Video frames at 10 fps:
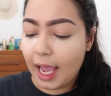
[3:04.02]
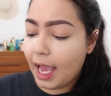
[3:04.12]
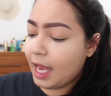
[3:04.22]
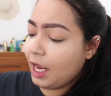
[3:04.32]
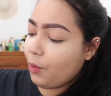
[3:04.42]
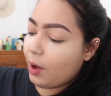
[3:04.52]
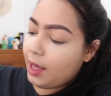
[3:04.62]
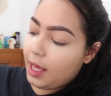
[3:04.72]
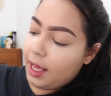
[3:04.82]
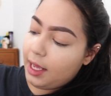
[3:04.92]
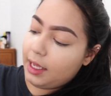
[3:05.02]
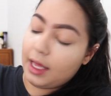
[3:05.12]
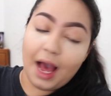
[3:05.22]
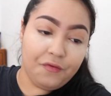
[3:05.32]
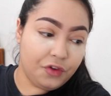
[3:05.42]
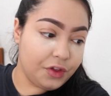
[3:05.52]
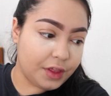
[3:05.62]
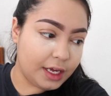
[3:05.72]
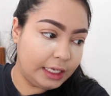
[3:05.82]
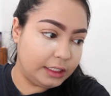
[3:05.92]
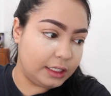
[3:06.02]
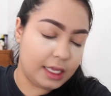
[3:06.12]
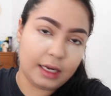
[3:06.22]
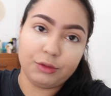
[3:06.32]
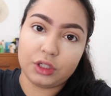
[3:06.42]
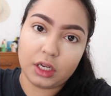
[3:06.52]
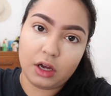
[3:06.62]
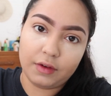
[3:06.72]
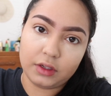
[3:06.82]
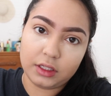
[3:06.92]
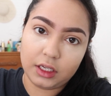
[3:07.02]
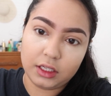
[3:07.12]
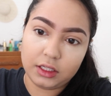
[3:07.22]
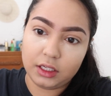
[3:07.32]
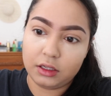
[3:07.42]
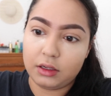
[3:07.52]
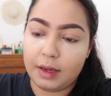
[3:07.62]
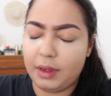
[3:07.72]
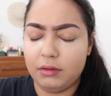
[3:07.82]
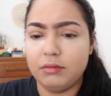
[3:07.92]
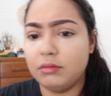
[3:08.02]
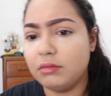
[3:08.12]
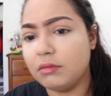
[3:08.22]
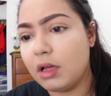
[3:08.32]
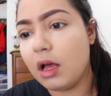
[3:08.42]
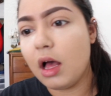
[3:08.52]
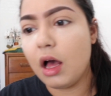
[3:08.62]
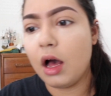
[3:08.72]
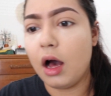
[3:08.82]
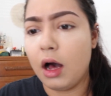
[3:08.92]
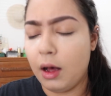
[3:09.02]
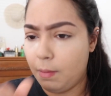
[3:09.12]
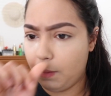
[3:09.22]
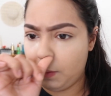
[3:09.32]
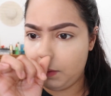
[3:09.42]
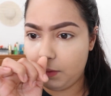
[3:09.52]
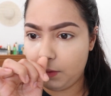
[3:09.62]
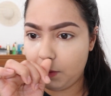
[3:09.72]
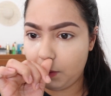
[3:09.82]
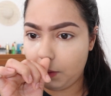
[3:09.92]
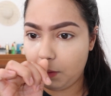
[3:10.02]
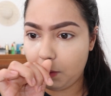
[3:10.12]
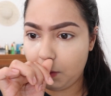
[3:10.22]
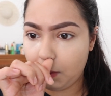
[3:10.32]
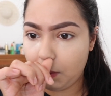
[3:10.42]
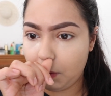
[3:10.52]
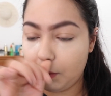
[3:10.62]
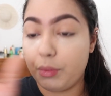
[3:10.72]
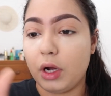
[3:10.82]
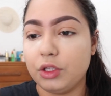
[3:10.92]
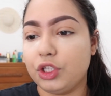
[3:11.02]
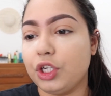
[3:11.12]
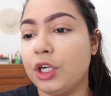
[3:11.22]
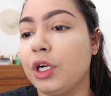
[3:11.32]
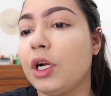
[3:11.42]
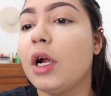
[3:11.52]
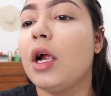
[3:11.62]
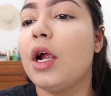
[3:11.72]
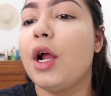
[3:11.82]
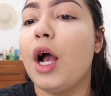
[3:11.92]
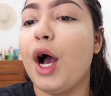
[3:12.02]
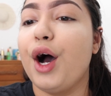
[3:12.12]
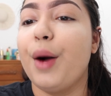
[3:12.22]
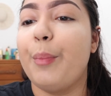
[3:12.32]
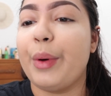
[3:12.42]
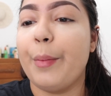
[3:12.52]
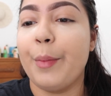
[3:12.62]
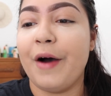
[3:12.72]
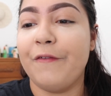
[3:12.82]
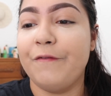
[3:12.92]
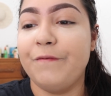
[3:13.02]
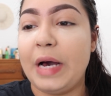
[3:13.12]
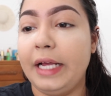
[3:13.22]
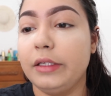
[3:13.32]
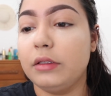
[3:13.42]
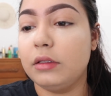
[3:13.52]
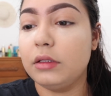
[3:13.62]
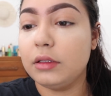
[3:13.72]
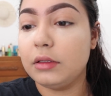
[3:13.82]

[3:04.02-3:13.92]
Anyway, after this, then I'm just gonna obviously conceal, I mean, um, bronzer up my face.